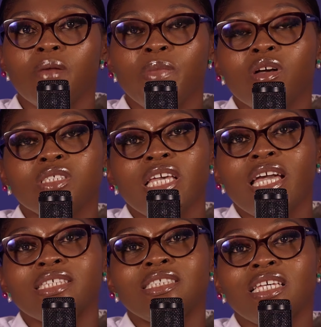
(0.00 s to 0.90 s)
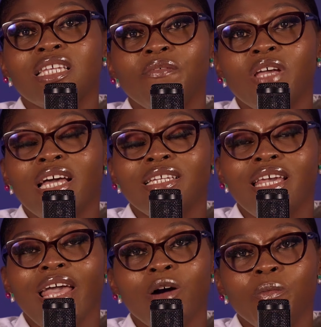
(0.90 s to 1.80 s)
because it can
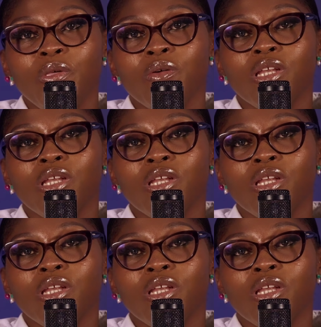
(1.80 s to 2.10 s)
significantly help you